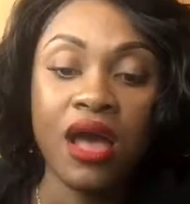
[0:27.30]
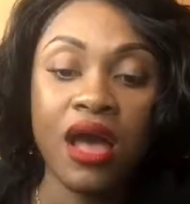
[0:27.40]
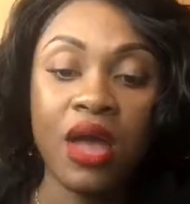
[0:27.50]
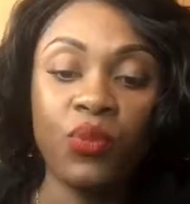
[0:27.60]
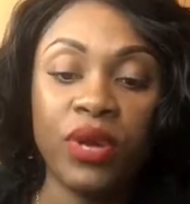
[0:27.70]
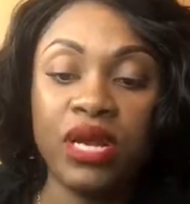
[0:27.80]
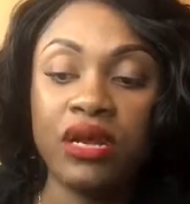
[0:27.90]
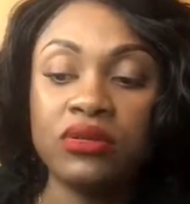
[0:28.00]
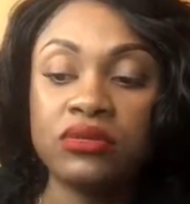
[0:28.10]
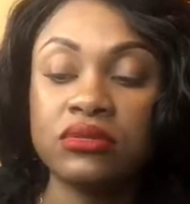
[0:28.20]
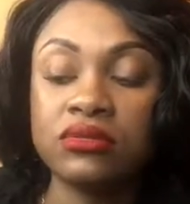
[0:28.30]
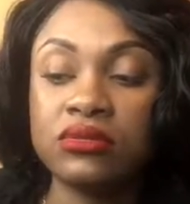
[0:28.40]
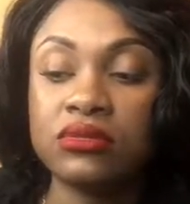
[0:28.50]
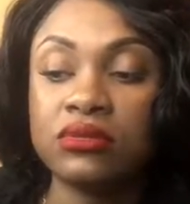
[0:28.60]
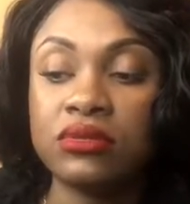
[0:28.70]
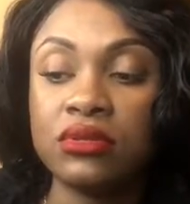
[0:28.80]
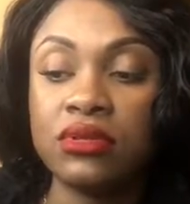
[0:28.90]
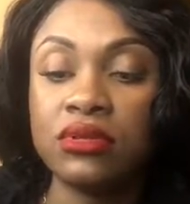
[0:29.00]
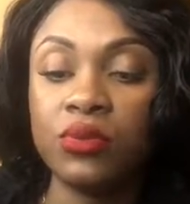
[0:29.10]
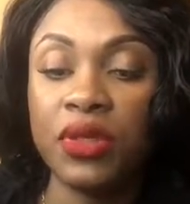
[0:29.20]
I went out
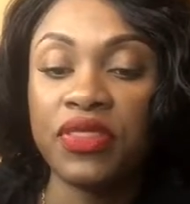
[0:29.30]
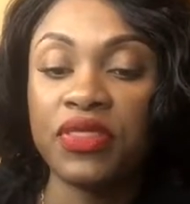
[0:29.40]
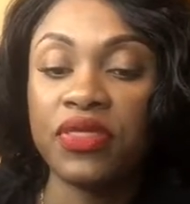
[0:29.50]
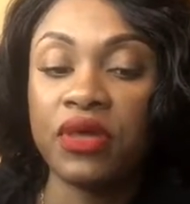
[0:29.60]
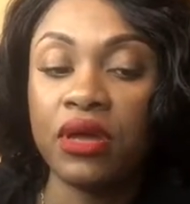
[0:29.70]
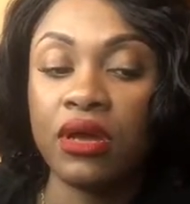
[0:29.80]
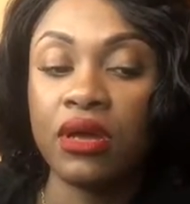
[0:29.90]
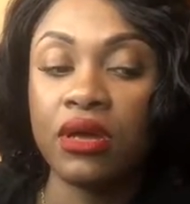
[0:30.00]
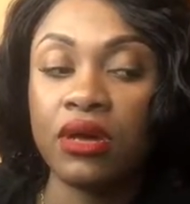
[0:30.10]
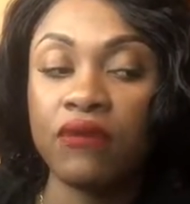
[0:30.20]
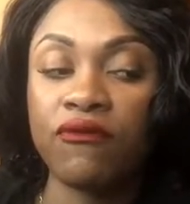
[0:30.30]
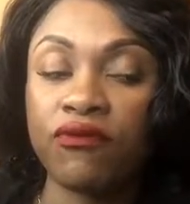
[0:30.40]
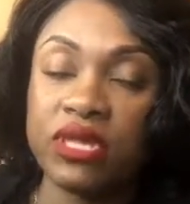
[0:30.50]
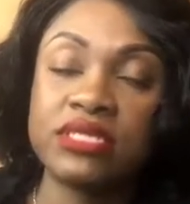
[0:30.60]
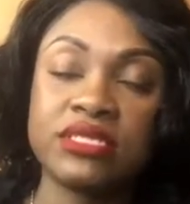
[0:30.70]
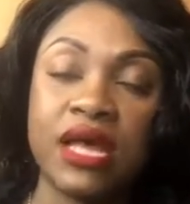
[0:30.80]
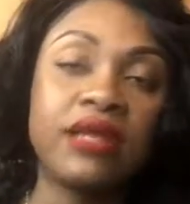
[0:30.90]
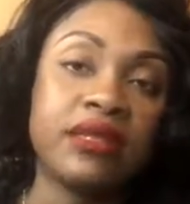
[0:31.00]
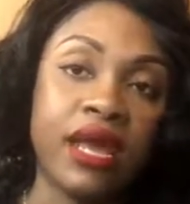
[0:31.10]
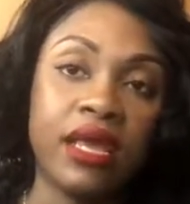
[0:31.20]
with friends
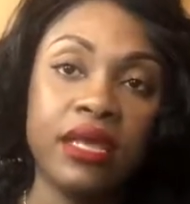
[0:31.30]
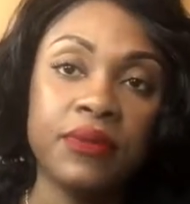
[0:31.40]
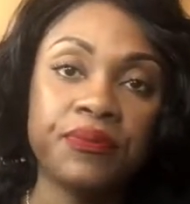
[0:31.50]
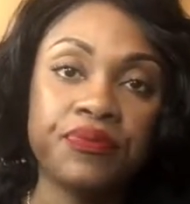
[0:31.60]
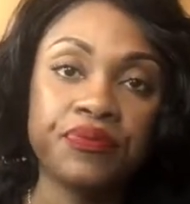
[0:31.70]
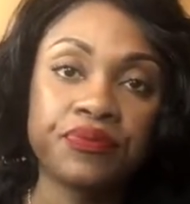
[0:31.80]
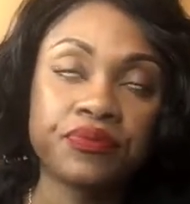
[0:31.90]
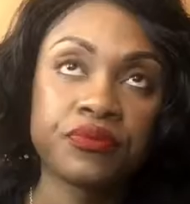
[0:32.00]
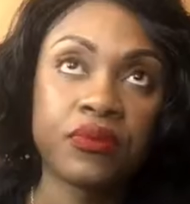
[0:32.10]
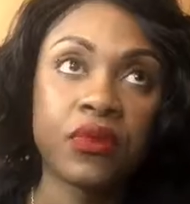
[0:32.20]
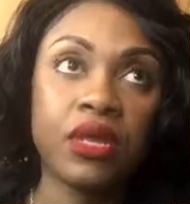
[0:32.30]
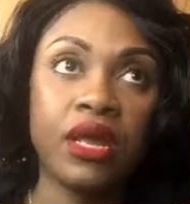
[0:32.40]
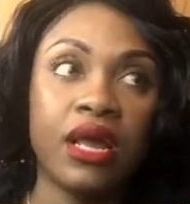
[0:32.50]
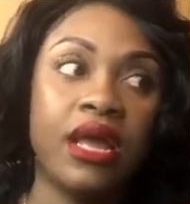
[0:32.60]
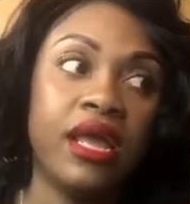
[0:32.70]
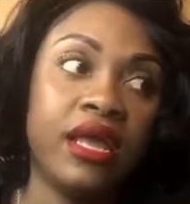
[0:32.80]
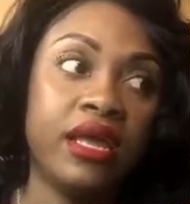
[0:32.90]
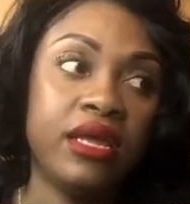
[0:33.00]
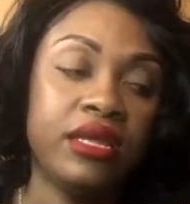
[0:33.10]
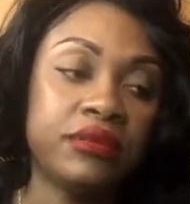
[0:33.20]
that night
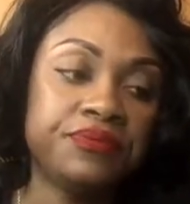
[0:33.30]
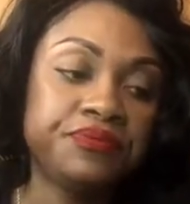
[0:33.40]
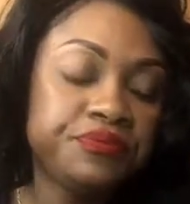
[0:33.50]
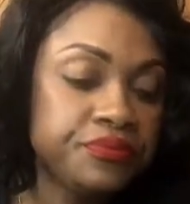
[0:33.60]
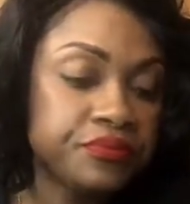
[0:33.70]
and